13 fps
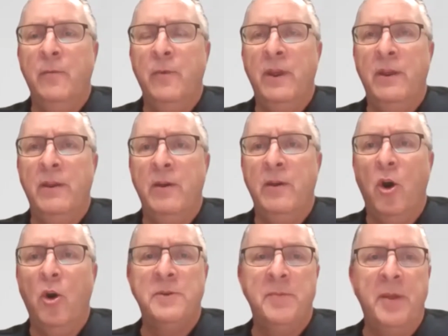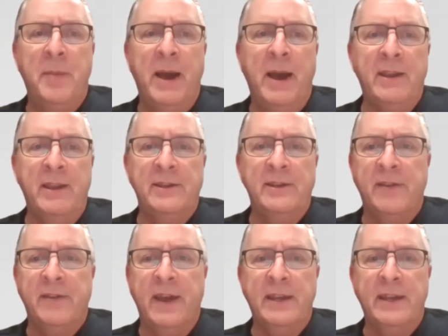we hope to be back into
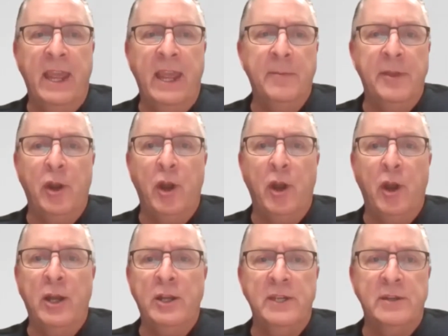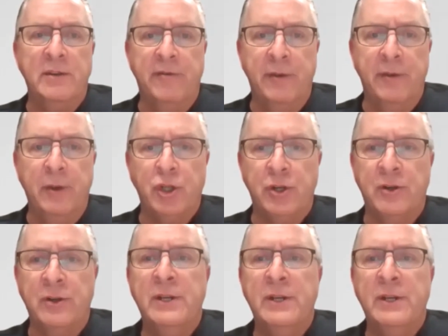that game in the not too distant future.